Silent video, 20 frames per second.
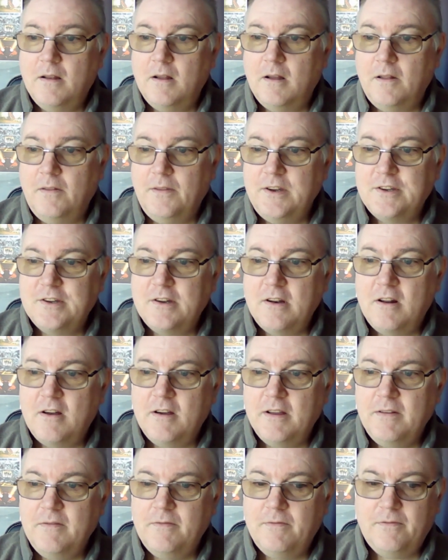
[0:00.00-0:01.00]

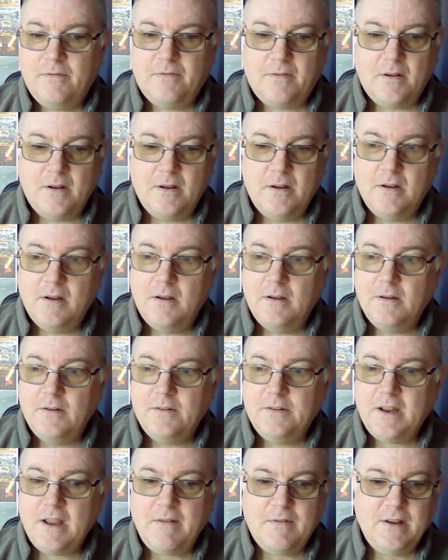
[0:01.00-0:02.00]
live
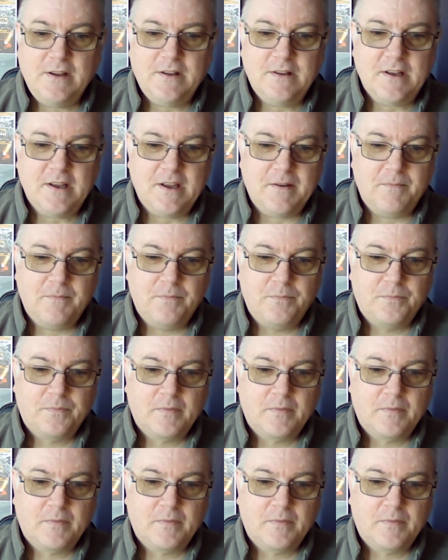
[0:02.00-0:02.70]
DVD.